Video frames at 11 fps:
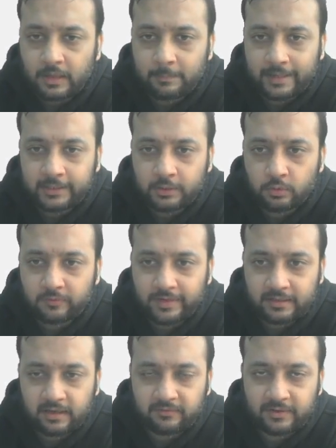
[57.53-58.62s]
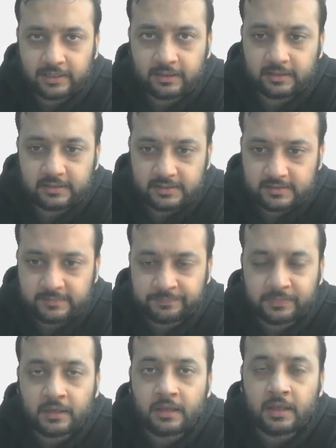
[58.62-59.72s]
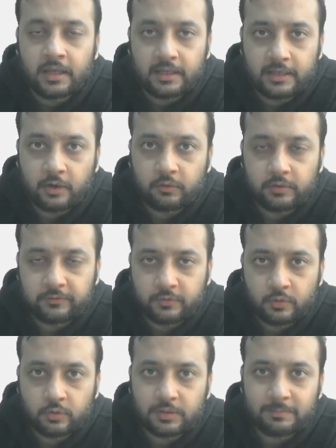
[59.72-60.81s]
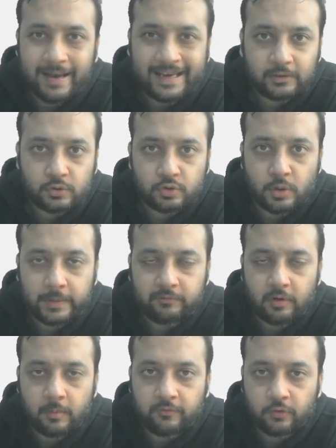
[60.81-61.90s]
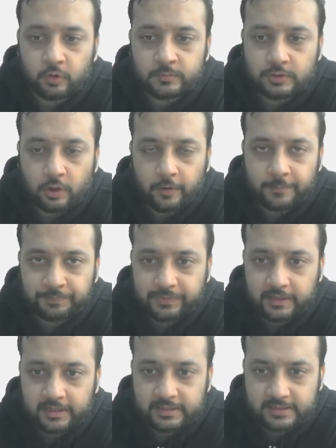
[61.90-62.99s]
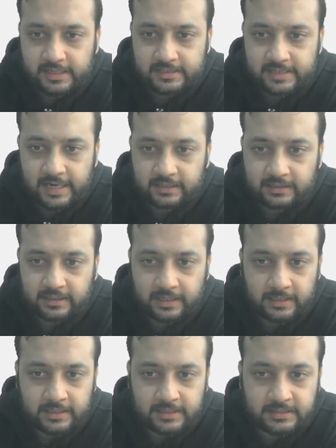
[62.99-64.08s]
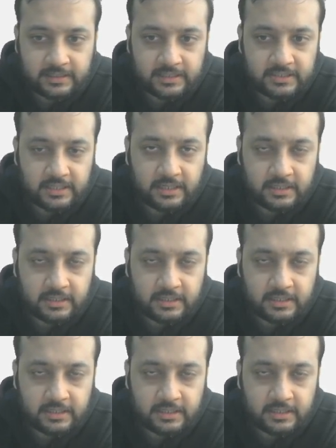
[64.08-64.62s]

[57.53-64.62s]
Magnitude of electric field increases. Now, if you know the microscopic form of Ohm's law, it says that current density J